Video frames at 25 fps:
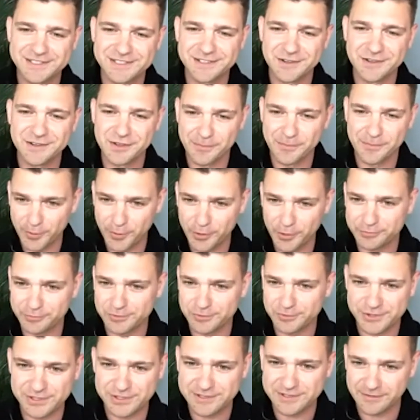the board was
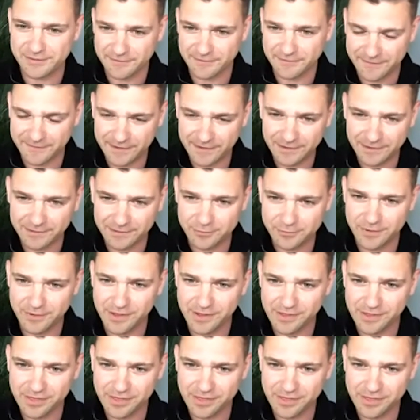just filled with